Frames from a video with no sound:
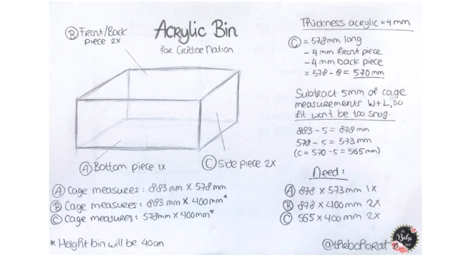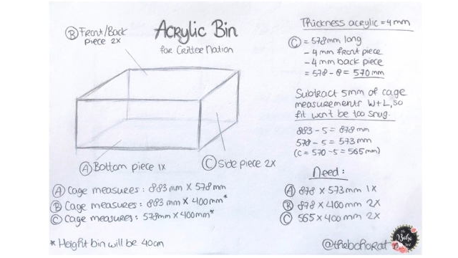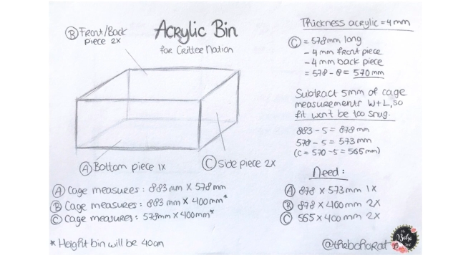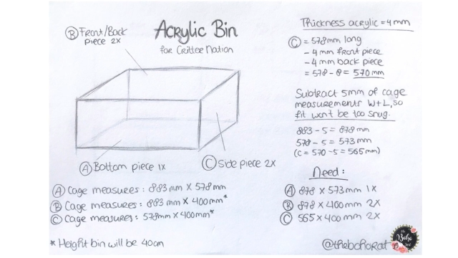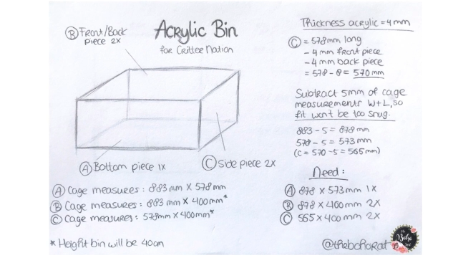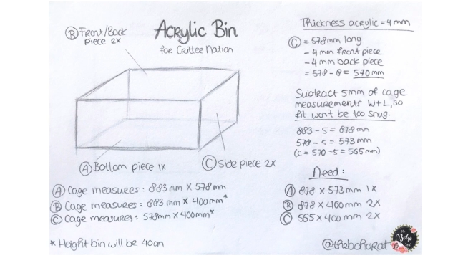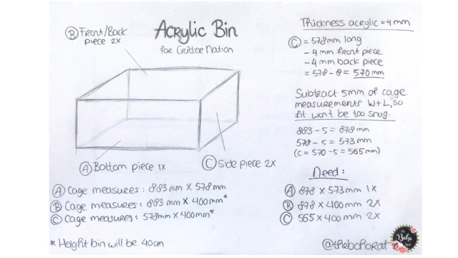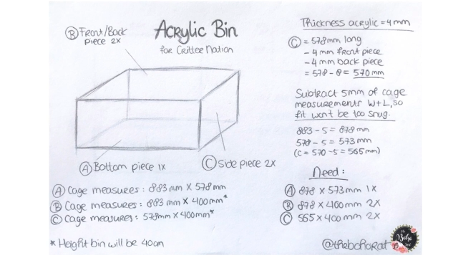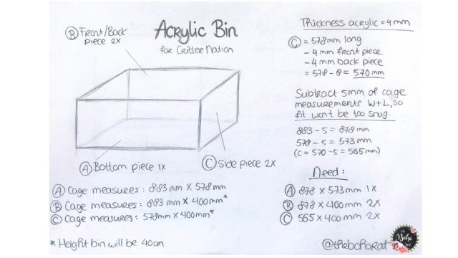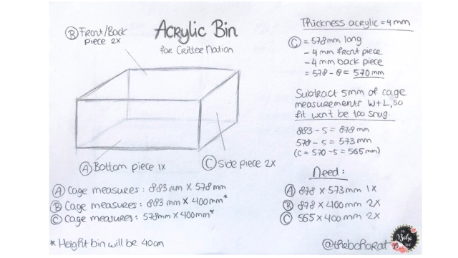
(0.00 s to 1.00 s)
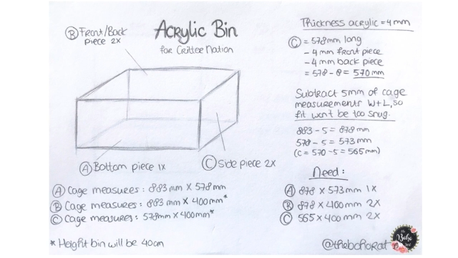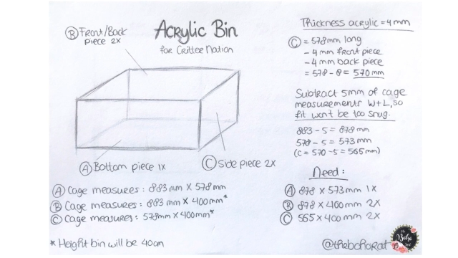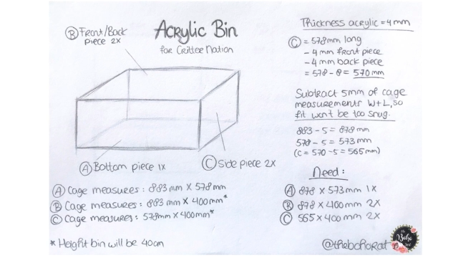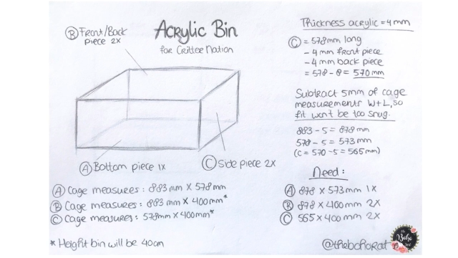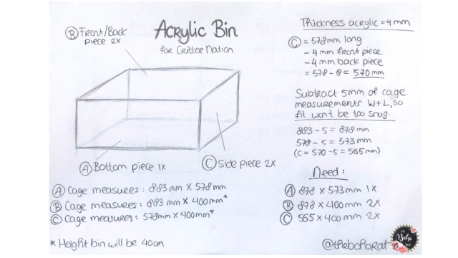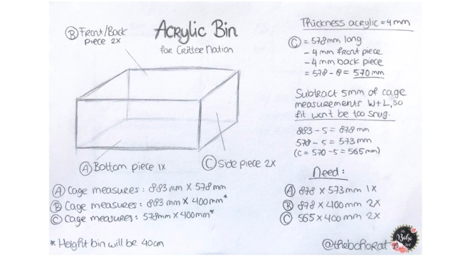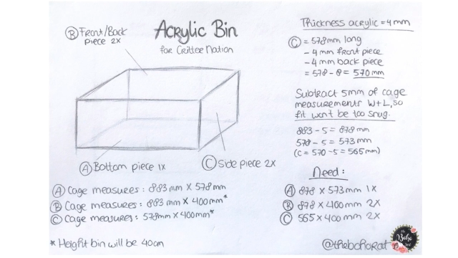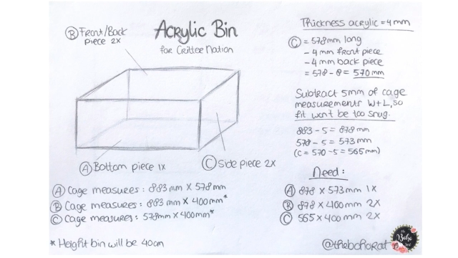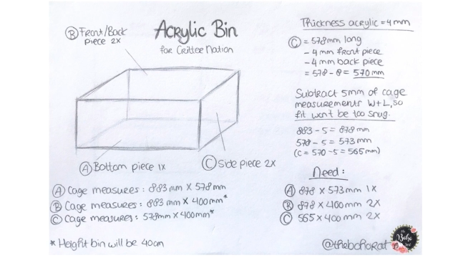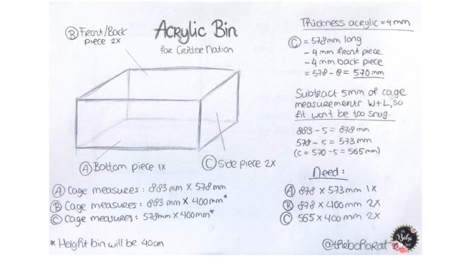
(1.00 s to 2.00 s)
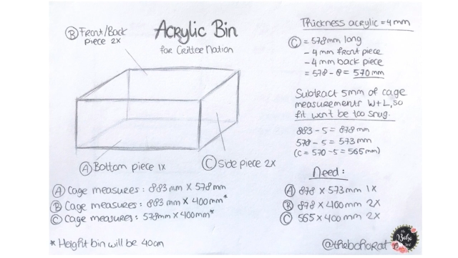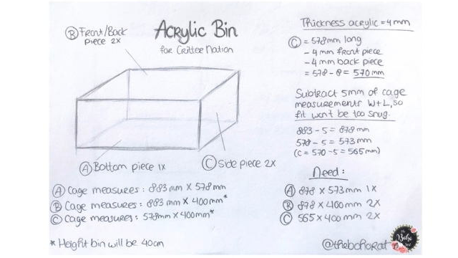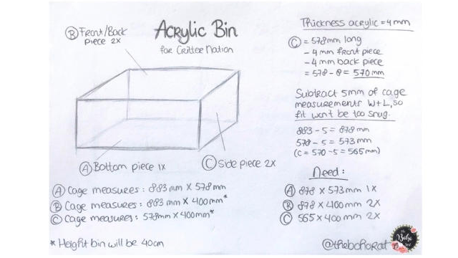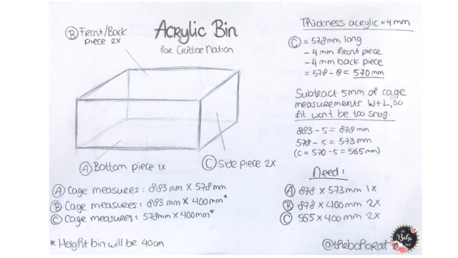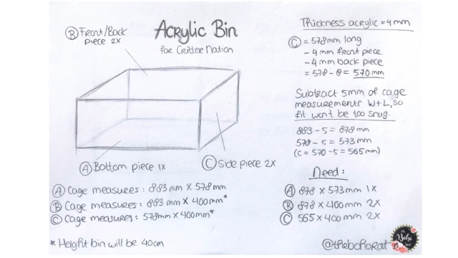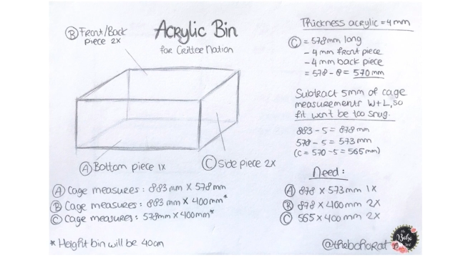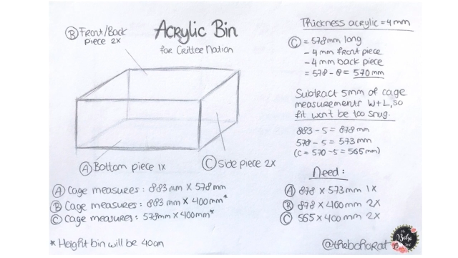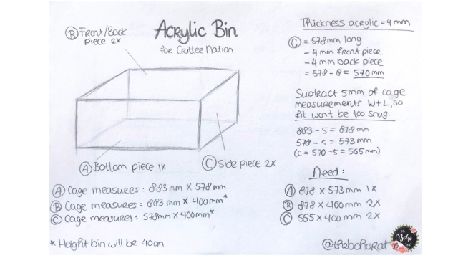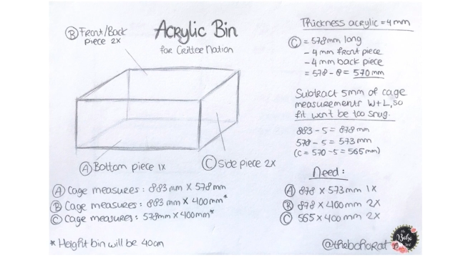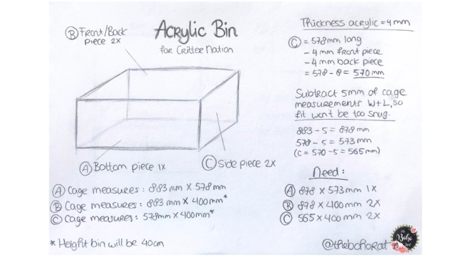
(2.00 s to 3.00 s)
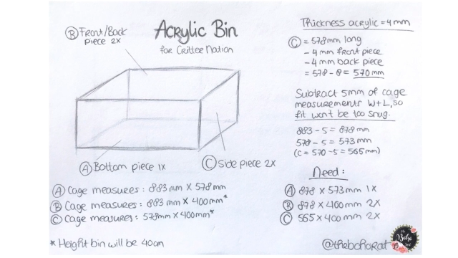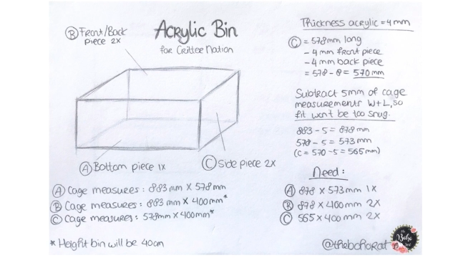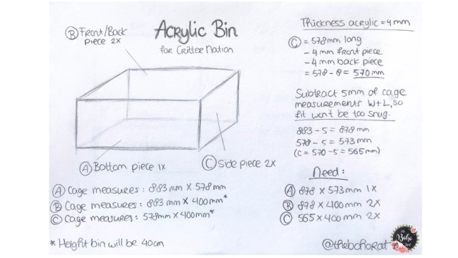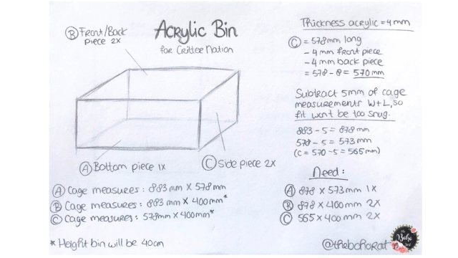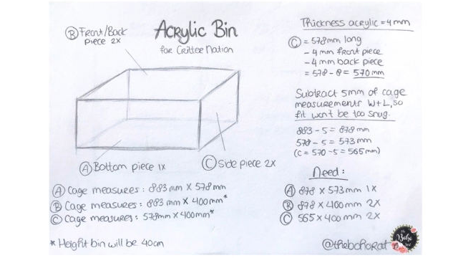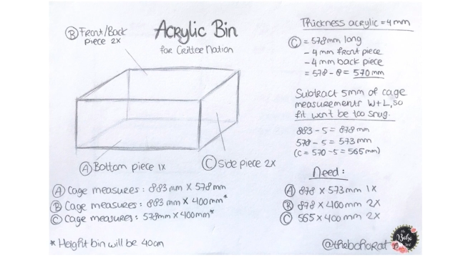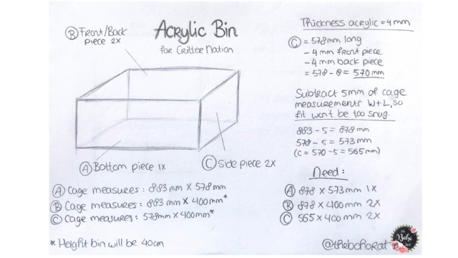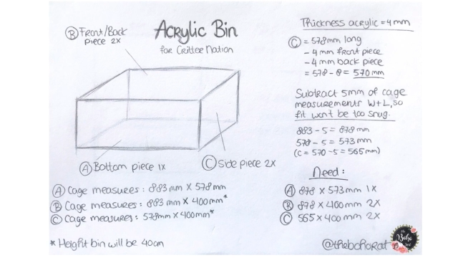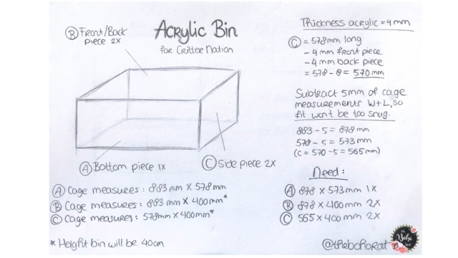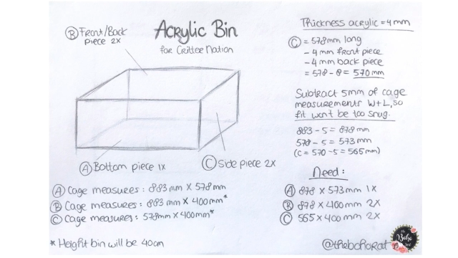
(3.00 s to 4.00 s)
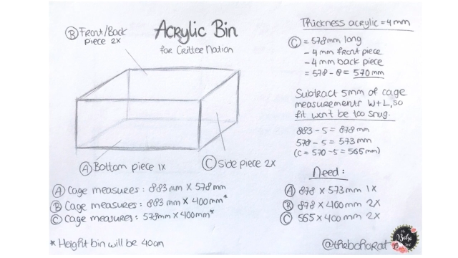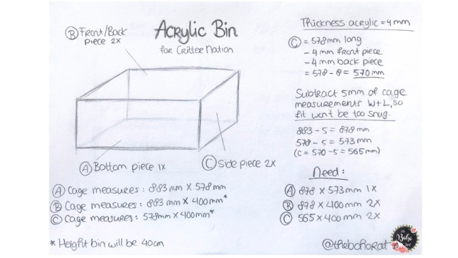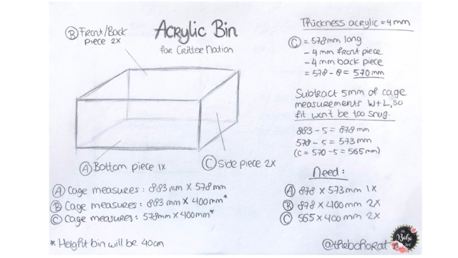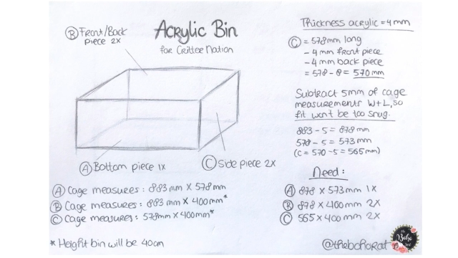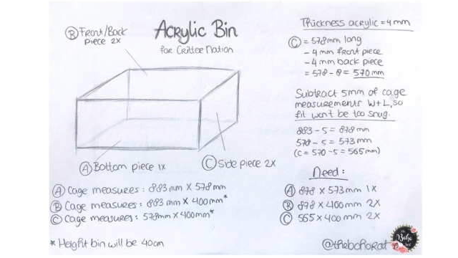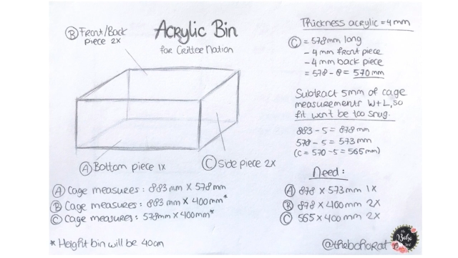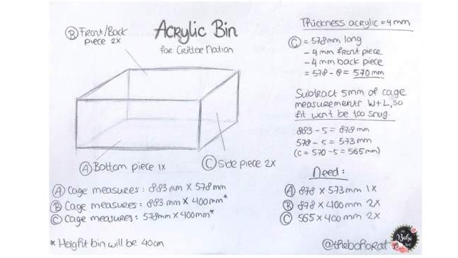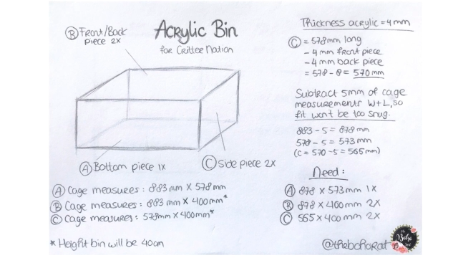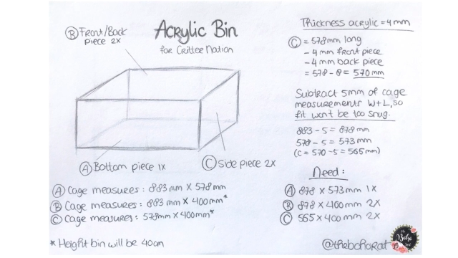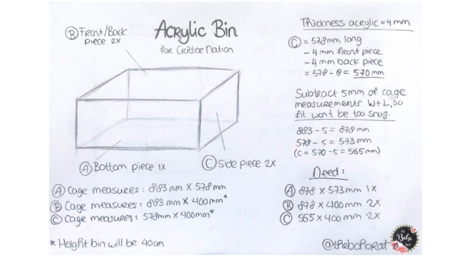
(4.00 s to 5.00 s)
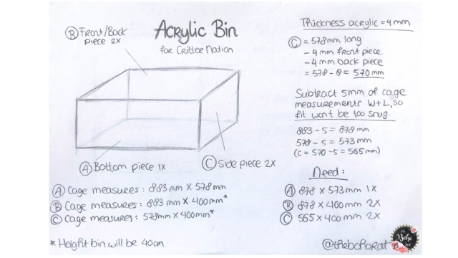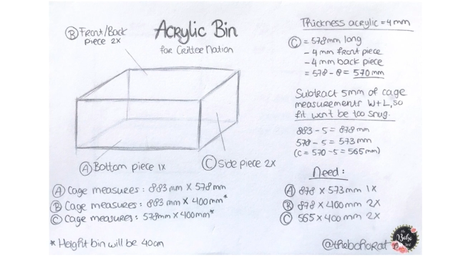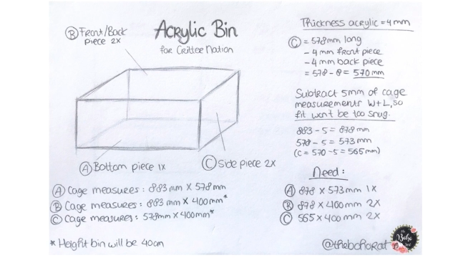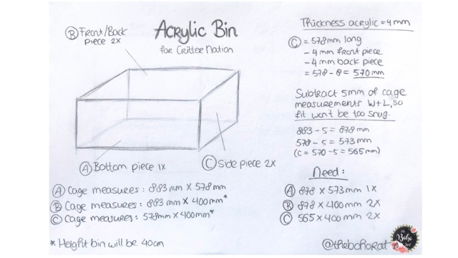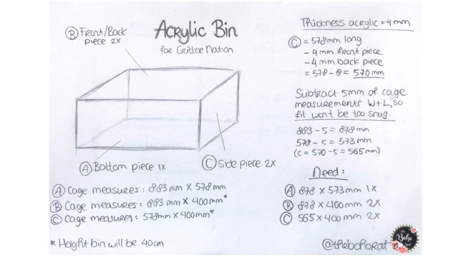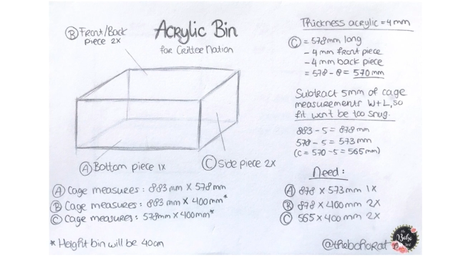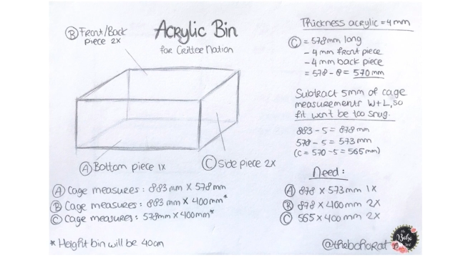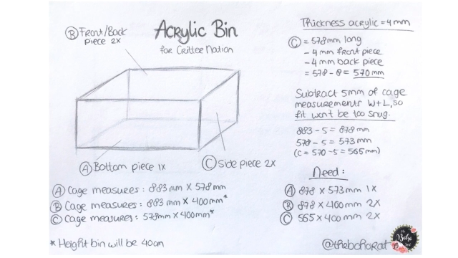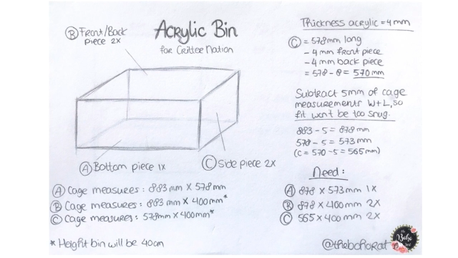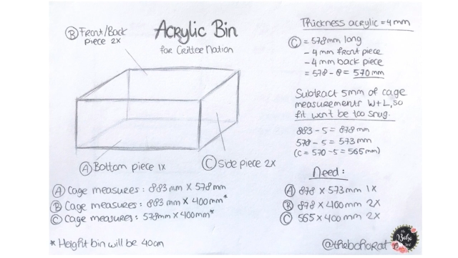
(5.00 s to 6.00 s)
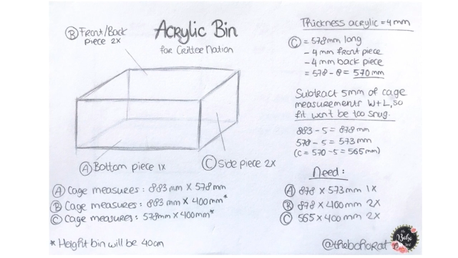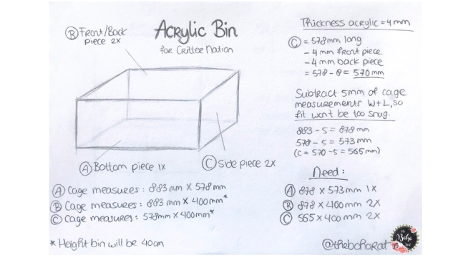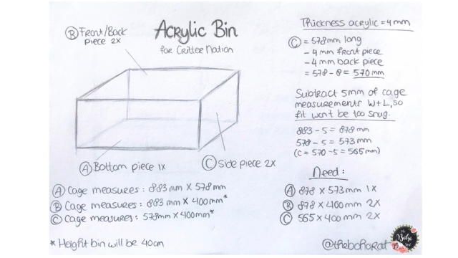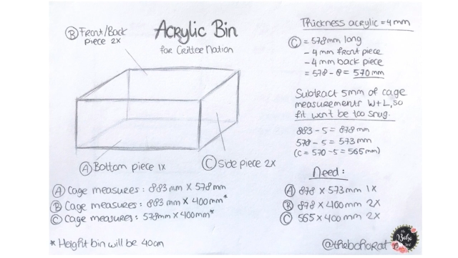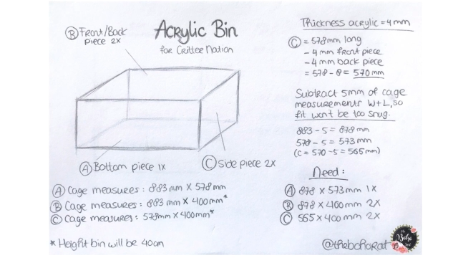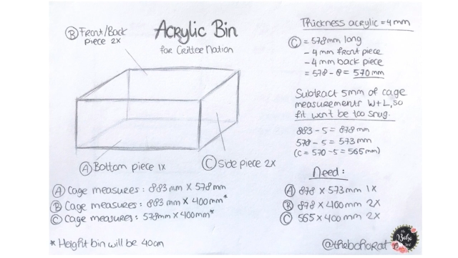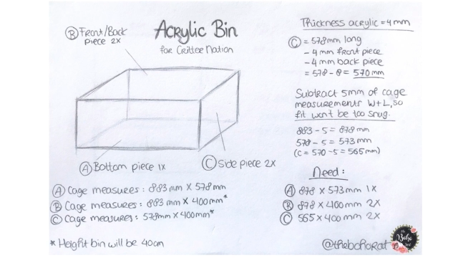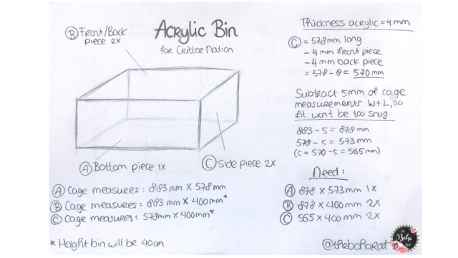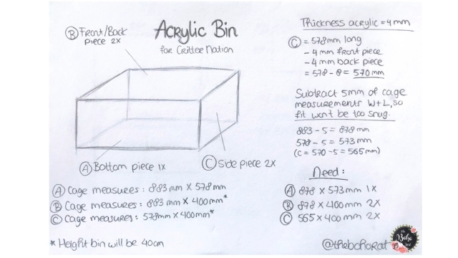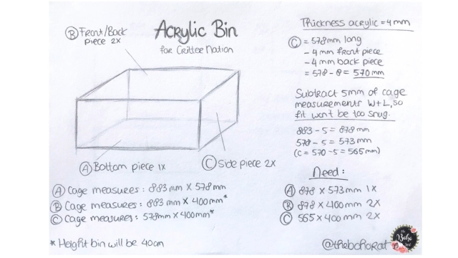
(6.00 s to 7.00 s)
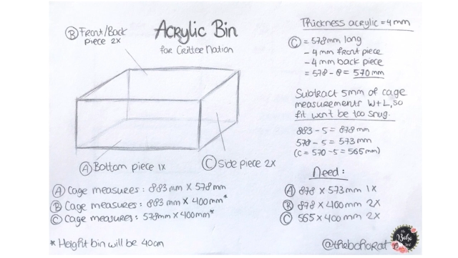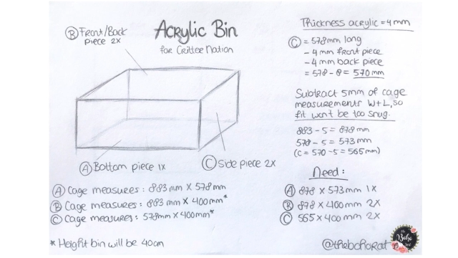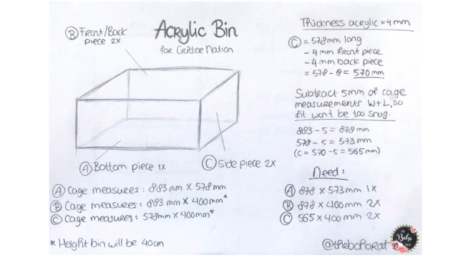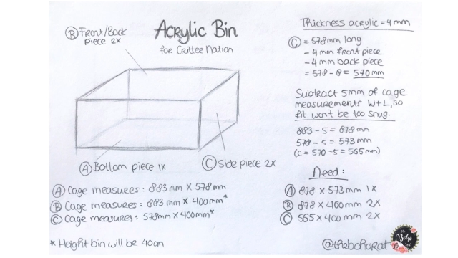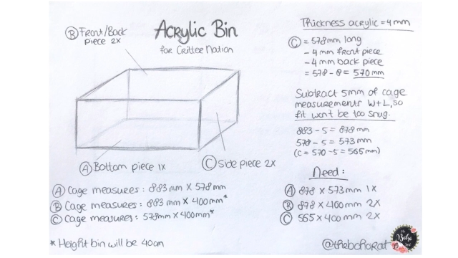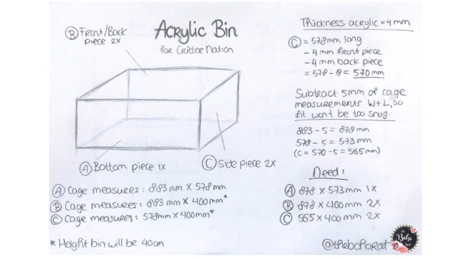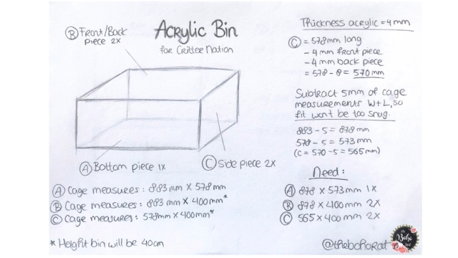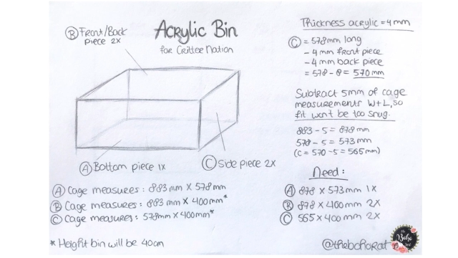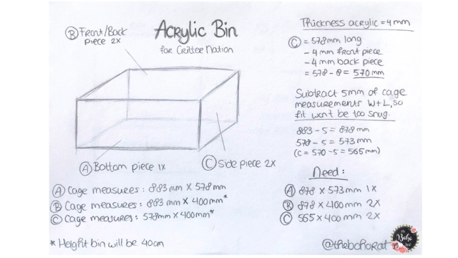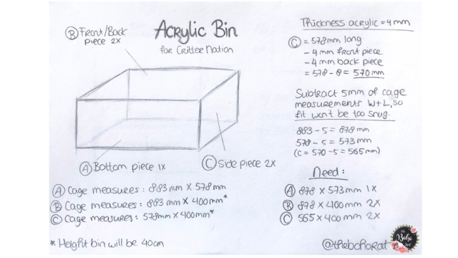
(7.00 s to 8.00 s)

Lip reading: (no speaker visible)